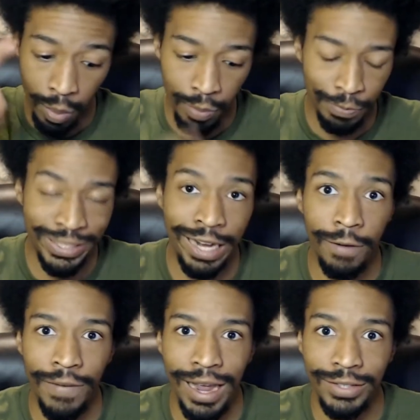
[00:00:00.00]

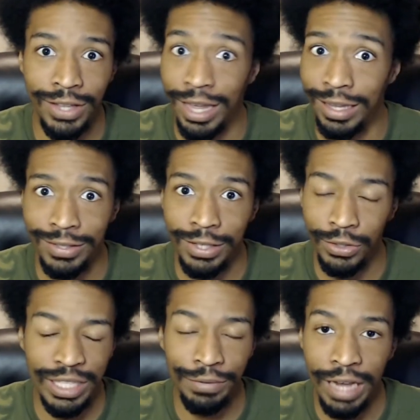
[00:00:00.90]
sacrifice like 6 or
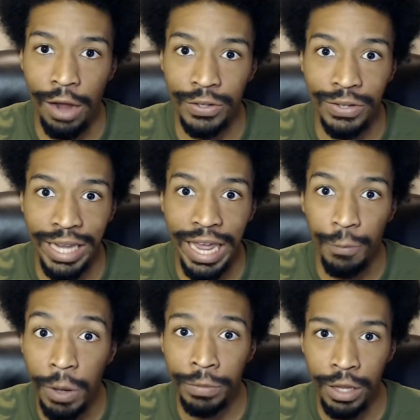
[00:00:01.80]
7 hours a day
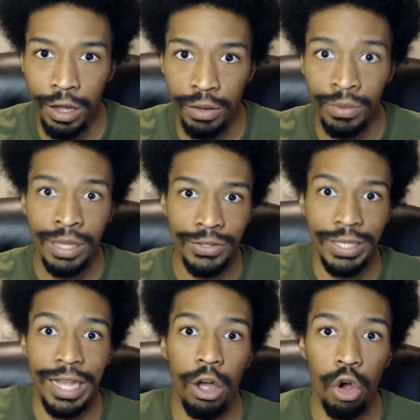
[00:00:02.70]
with them sitting
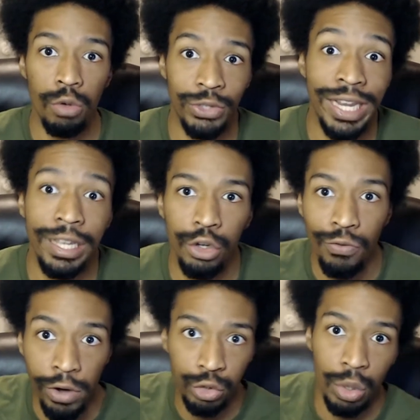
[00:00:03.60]
at home so they can do
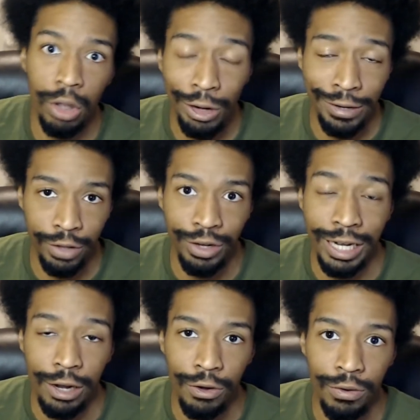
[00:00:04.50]
virtual learning at
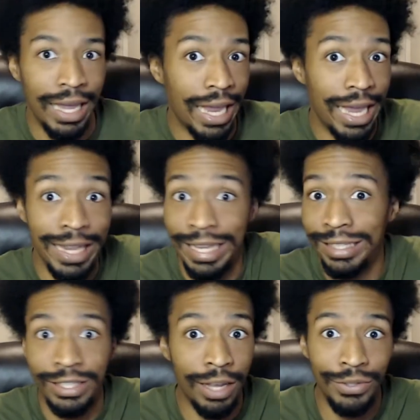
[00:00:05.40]
home. And it's
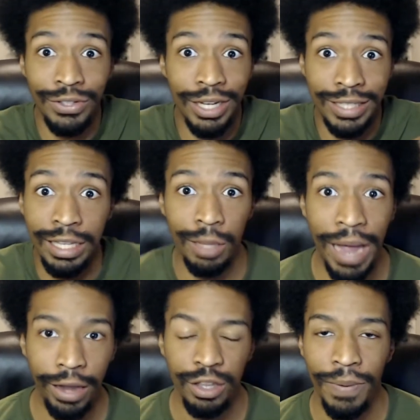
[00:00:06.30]
tough to just keep them
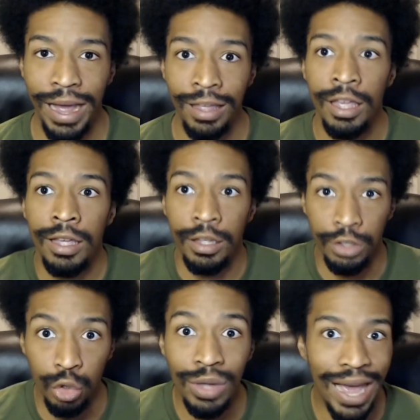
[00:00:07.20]
occupied.
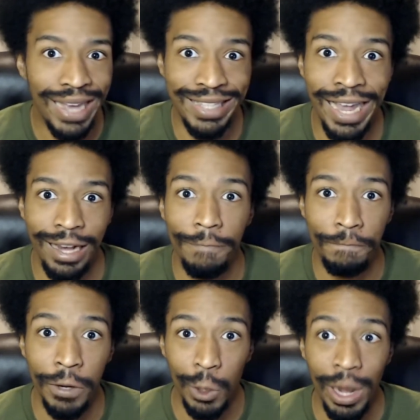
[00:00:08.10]
You guys had to
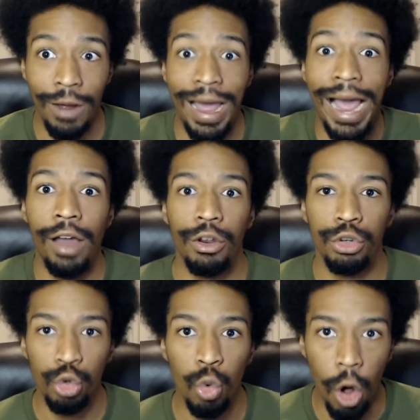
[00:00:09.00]
figure out how to
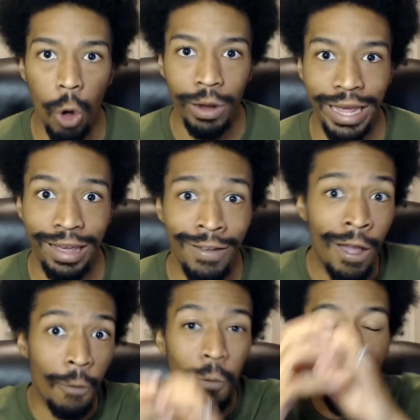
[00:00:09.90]
do all of that
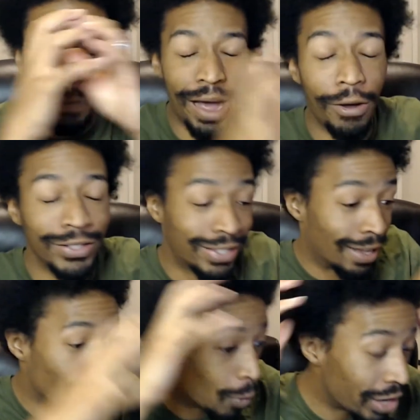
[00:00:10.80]
while
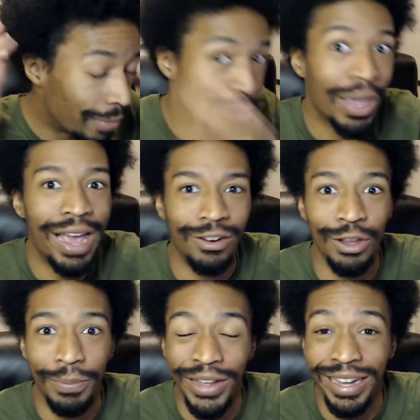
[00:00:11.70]
balancing whatever you had on your
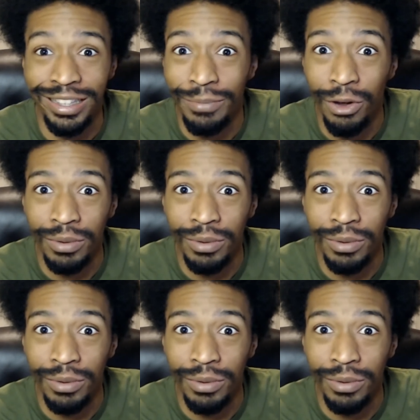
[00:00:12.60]
plate at the moment.